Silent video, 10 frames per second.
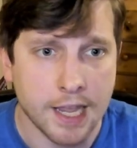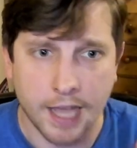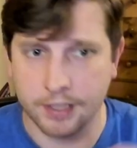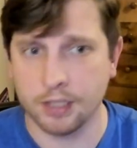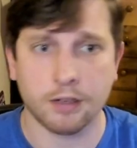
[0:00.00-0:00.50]

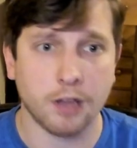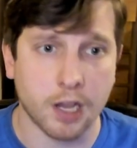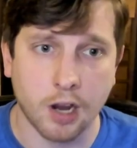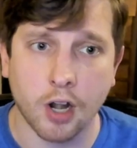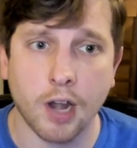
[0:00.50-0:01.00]
and then they're
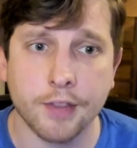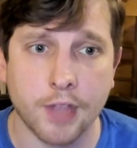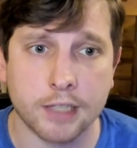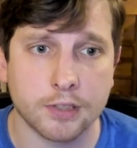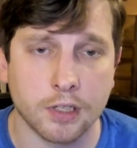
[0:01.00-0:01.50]
like all right
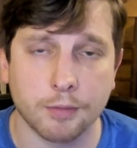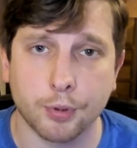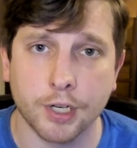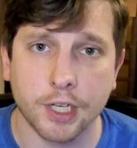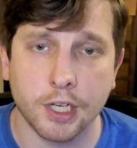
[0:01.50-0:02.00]
that's looking
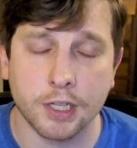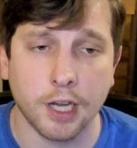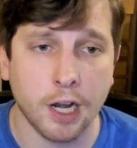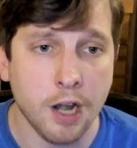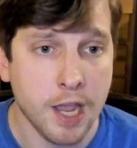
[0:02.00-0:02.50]
pretty good
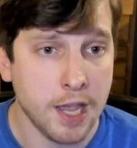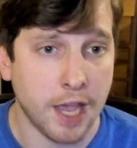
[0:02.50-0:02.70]
there